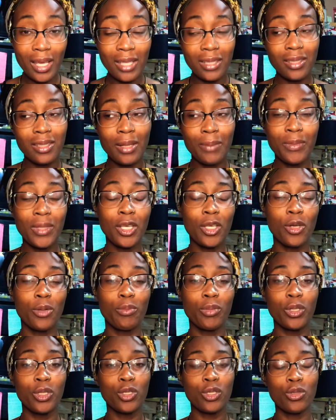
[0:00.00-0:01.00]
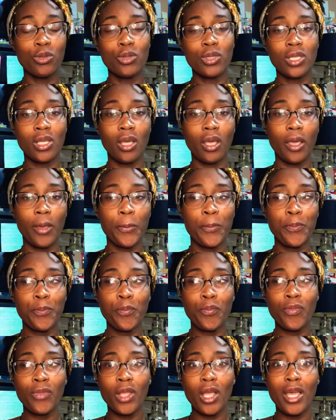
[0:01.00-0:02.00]
It's something you're producing
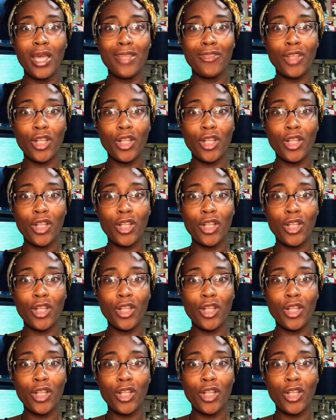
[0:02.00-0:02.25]
in